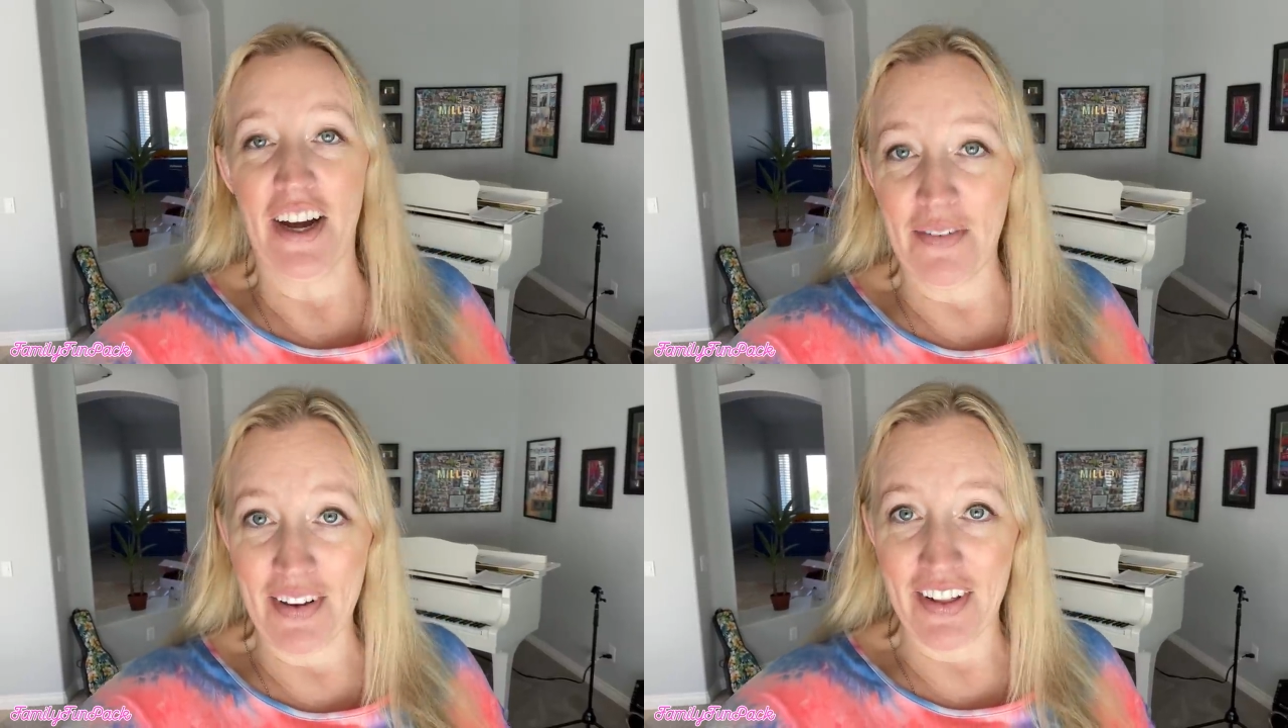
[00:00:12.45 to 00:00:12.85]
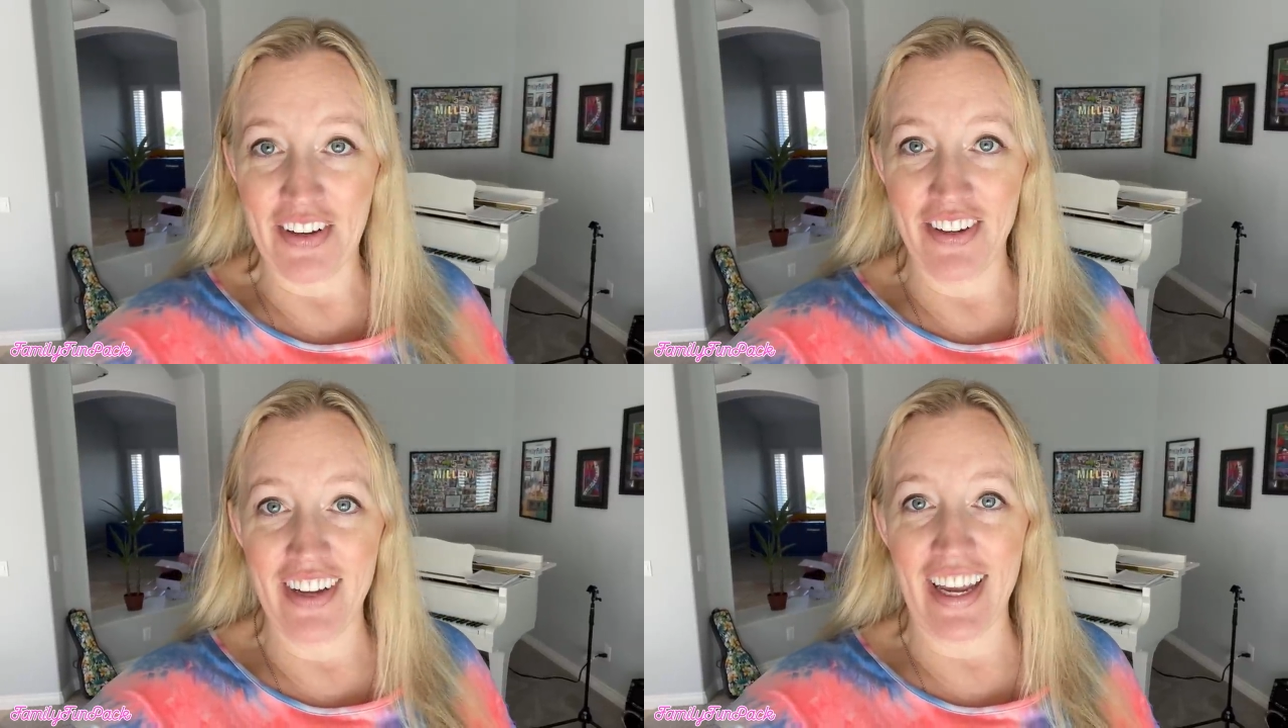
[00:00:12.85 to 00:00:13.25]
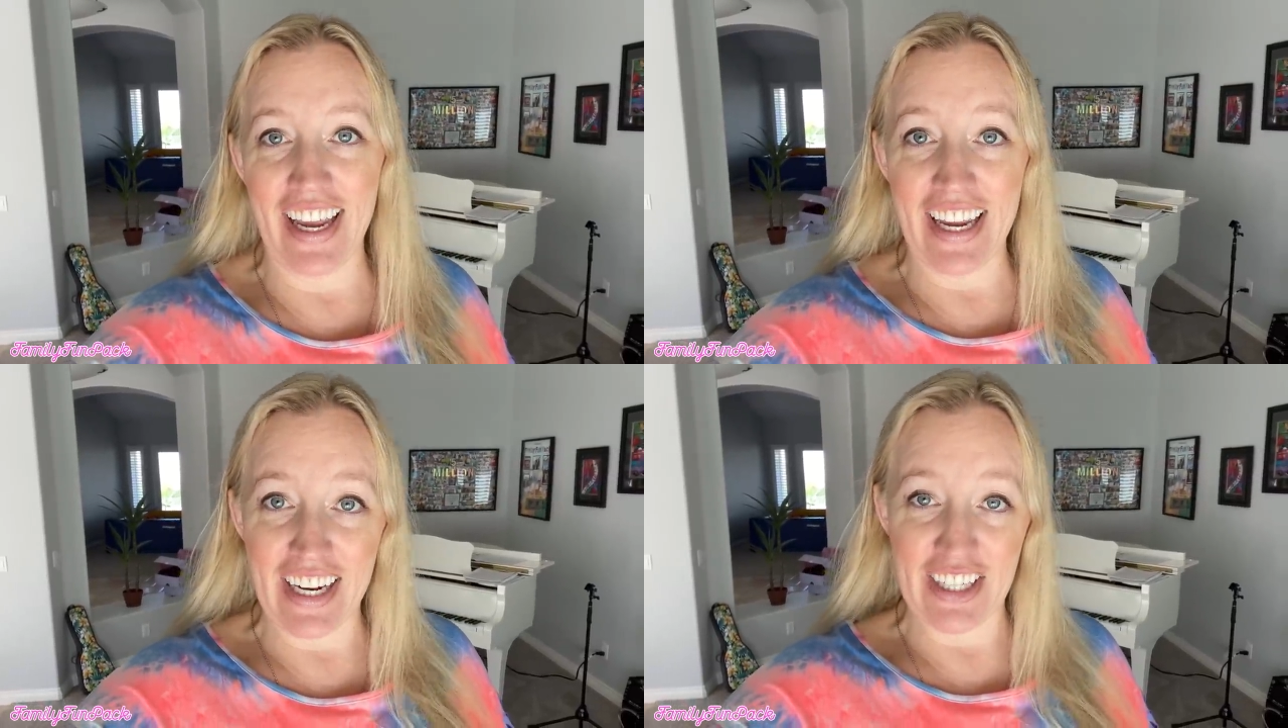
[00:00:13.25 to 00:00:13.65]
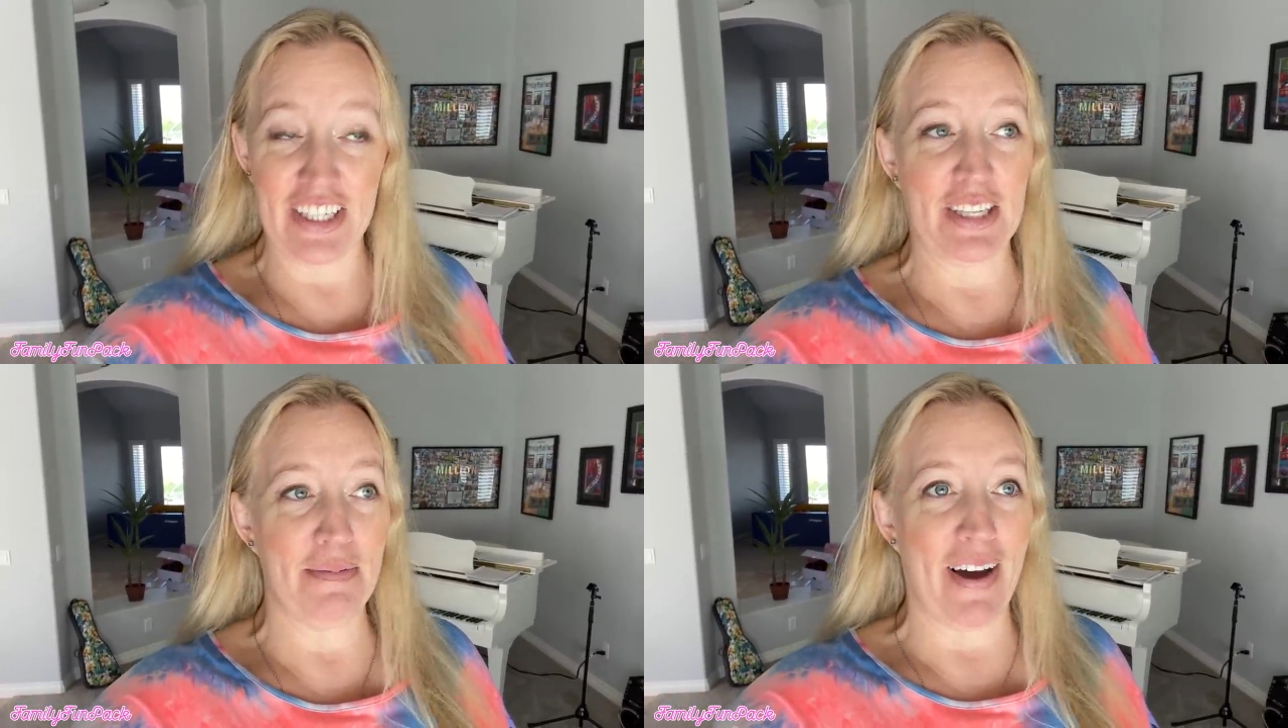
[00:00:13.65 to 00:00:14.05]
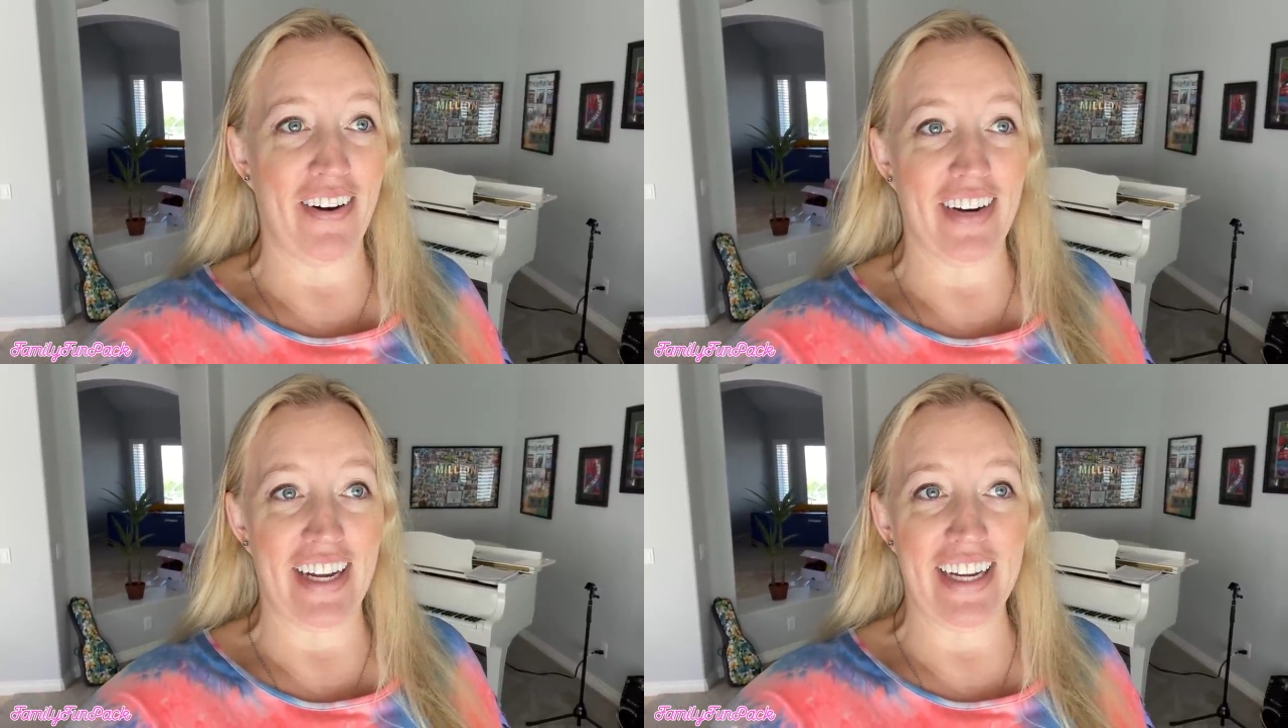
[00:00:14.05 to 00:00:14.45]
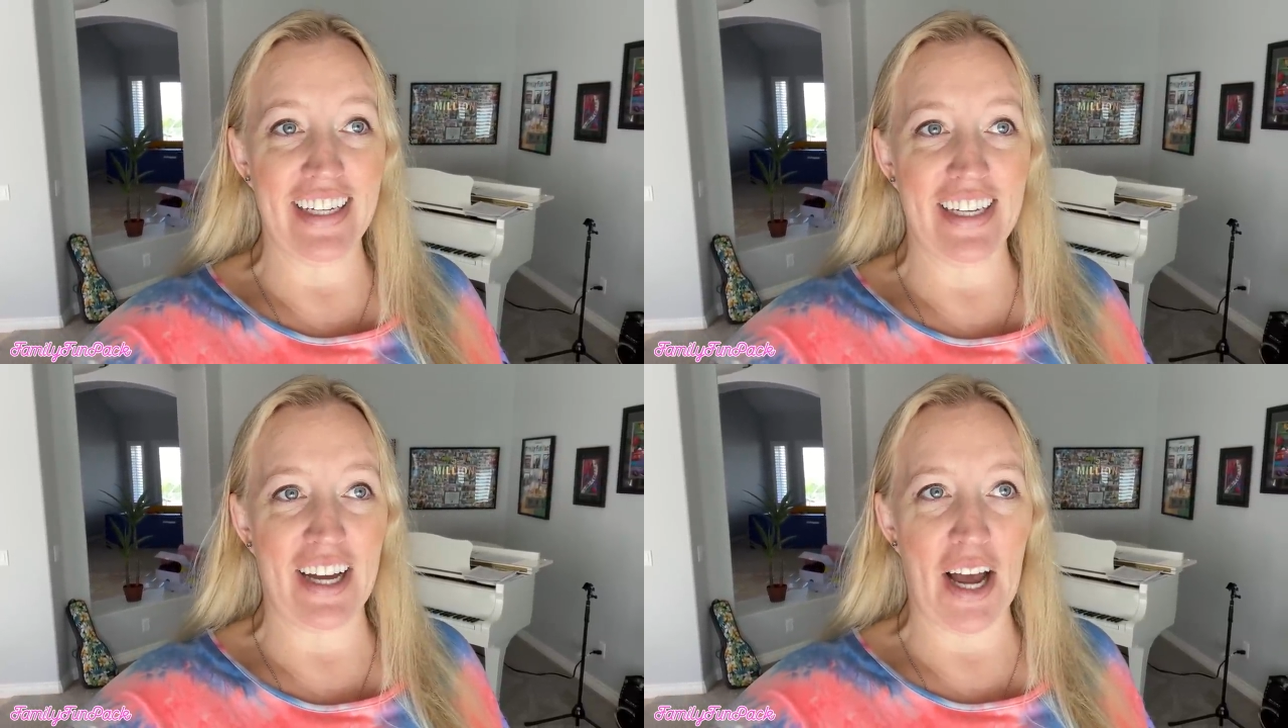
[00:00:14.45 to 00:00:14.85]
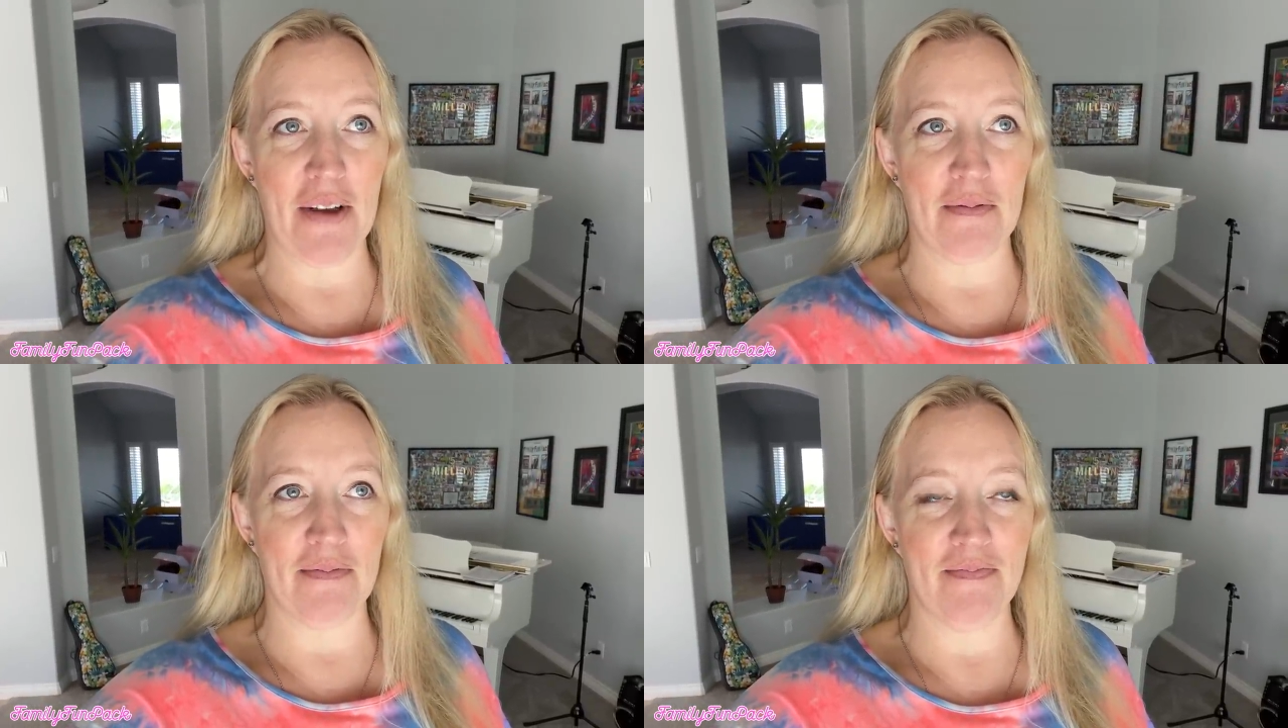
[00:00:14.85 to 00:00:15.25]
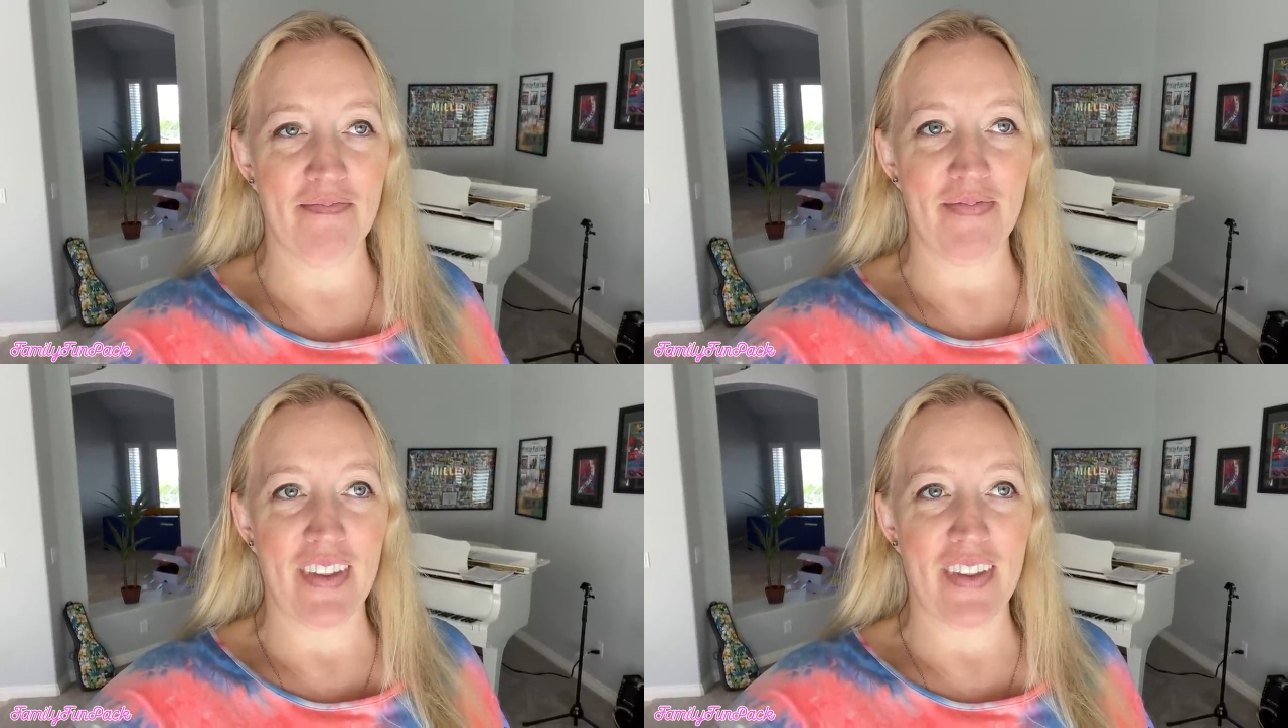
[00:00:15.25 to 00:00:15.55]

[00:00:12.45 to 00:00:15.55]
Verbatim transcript: I'm a little anxious about it. I'm,